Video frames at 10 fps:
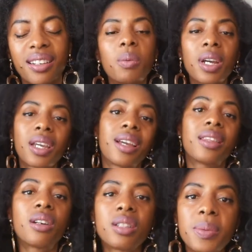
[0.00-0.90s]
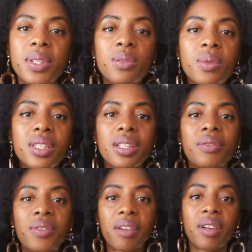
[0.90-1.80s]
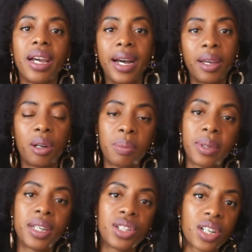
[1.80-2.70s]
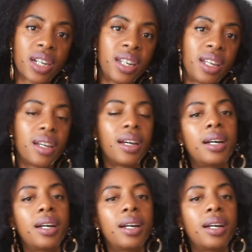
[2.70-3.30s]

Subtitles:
Working at the hospital was a very eye-opening journey